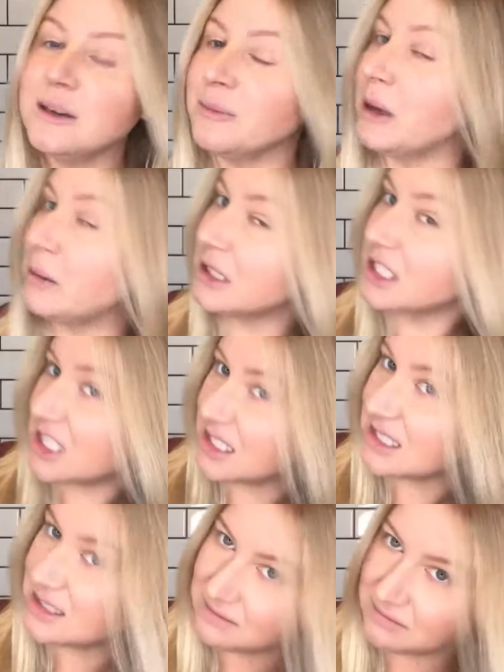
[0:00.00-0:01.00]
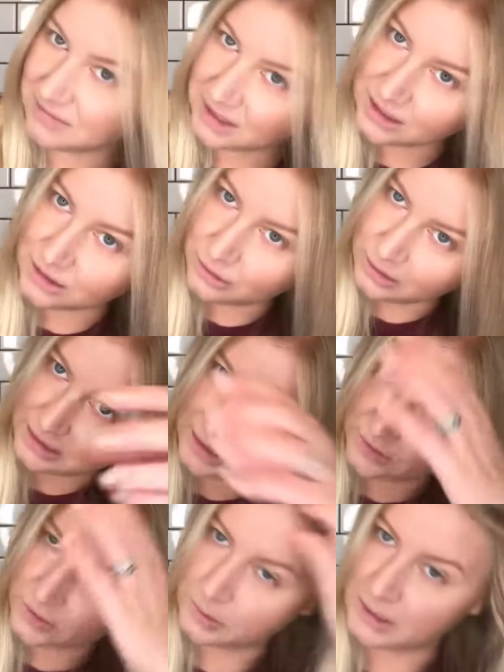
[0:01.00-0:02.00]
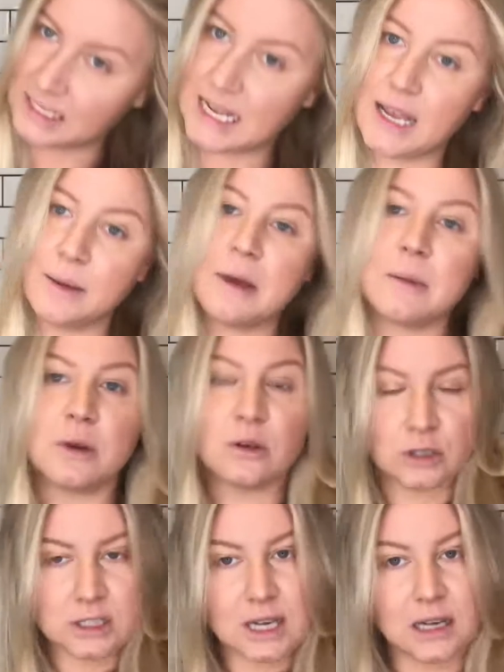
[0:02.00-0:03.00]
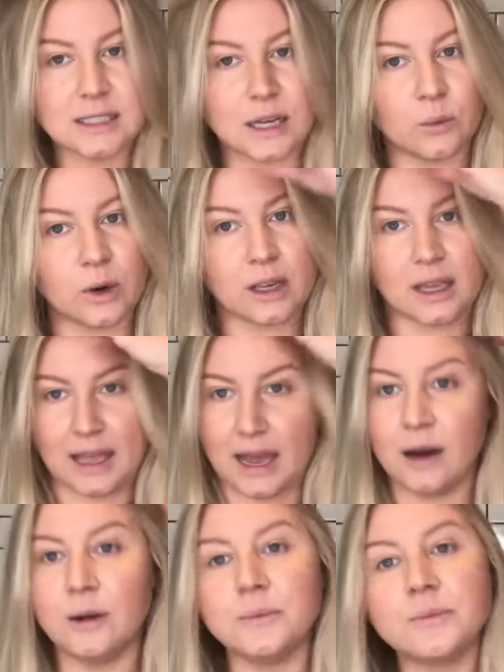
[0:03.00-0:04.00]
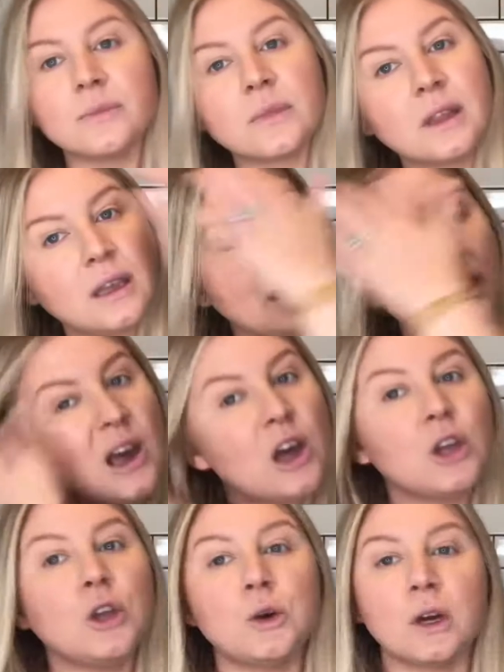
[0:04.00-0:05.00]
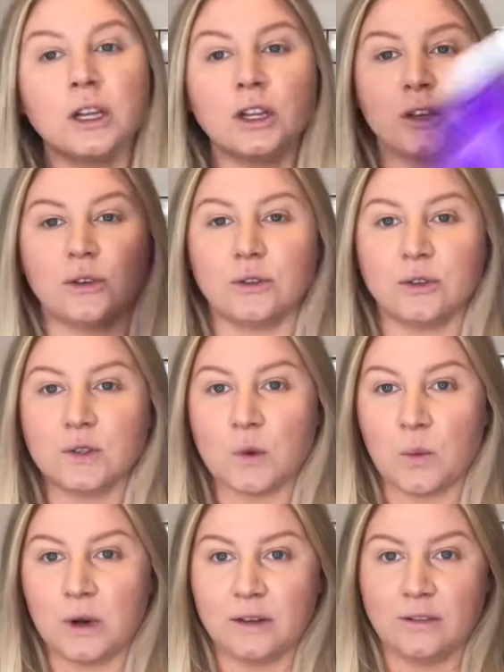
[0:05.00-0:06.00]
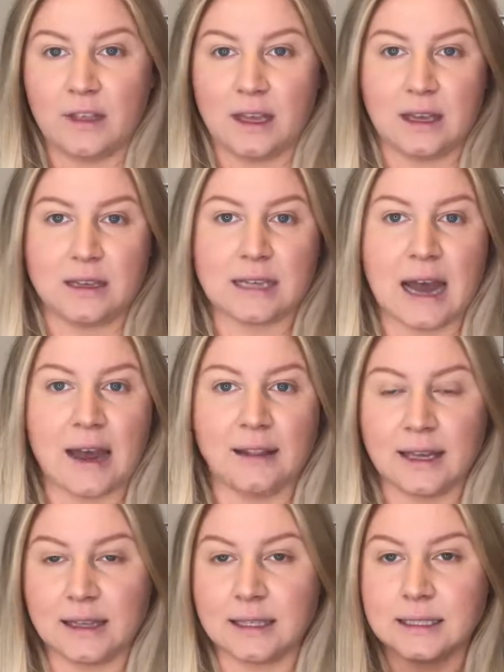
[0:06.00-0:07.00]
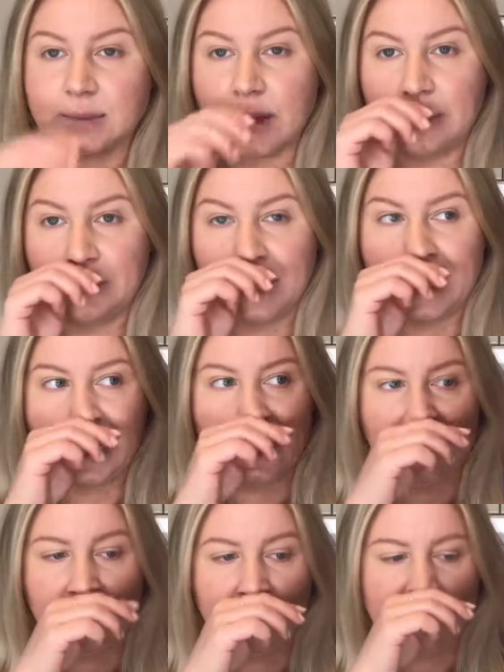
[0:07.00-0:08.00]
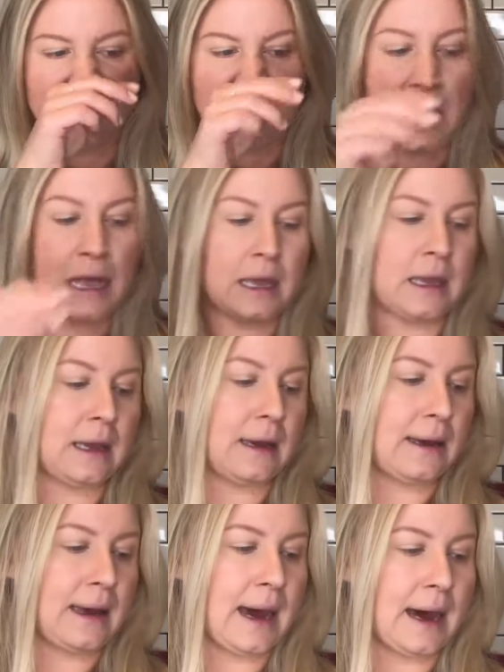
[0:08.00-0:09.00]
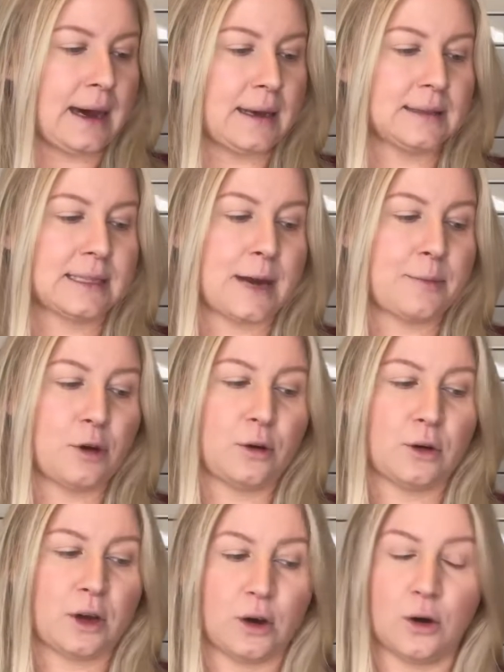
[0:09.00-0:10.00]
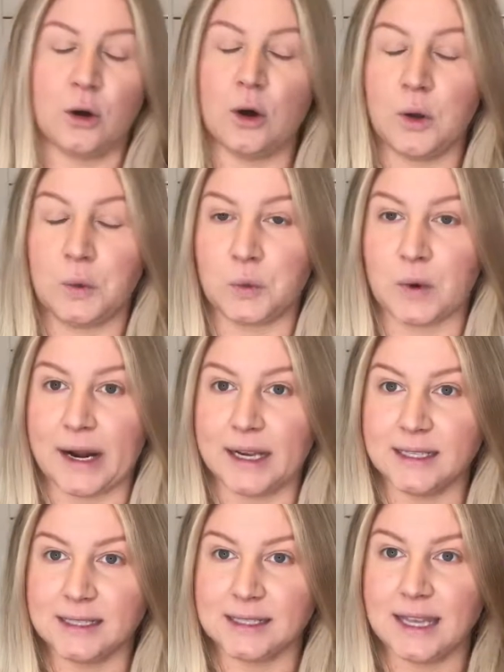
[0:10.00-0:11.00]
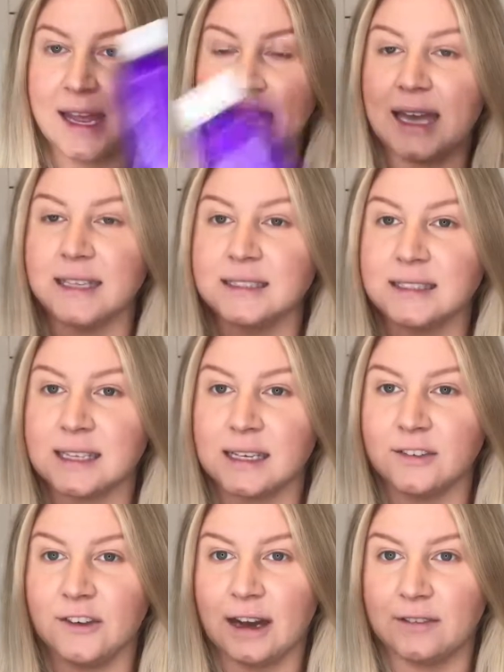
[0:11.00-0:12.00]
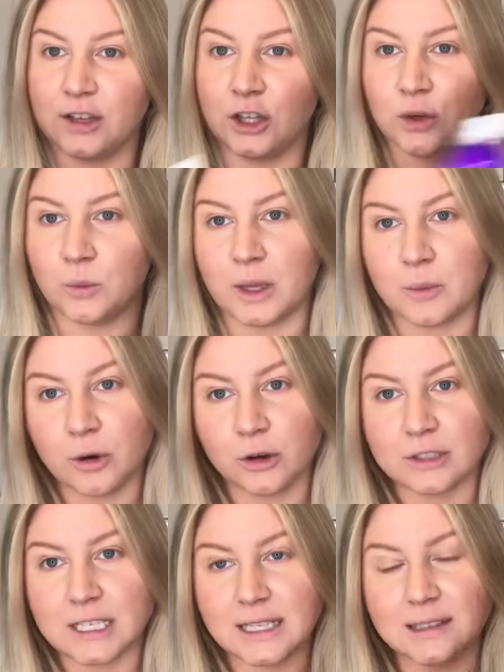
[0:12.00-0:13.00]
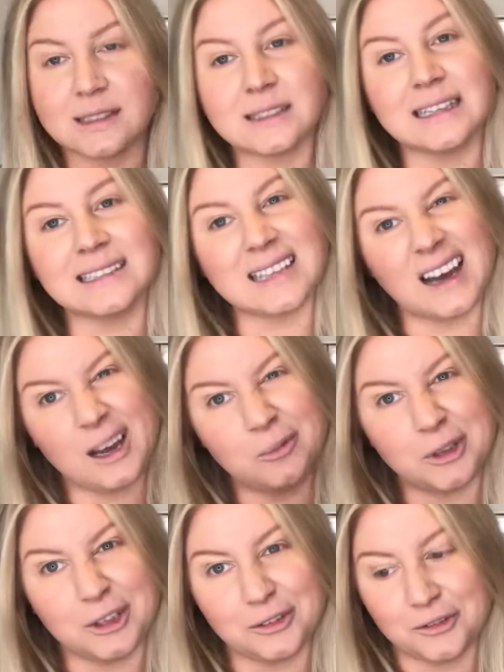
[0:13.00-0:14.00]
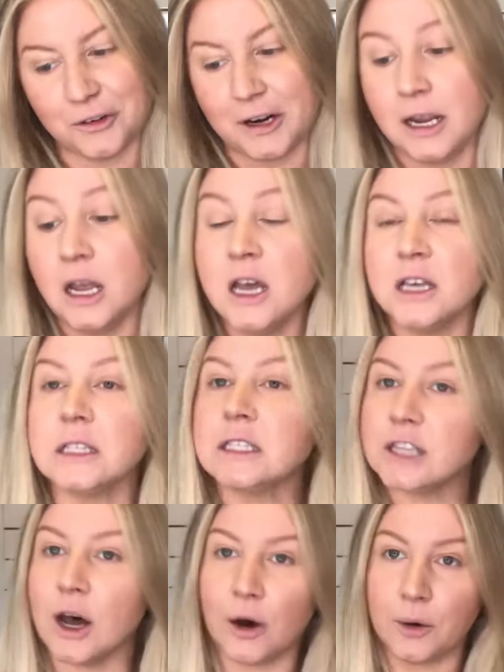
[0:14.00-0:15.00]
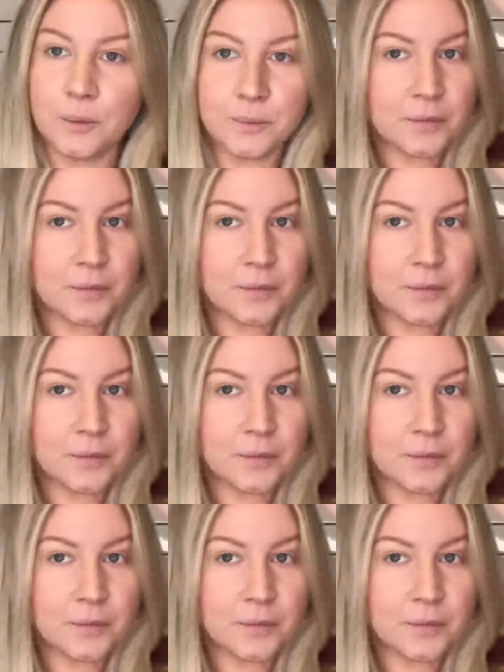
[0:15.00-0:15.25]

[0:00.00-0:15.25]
maybe it's just, oily from the day, maybe you just got done working out, you can use one of these. I like this one because it has tapioca and rice instead of having your wheat protein, since I'm gluten-free. So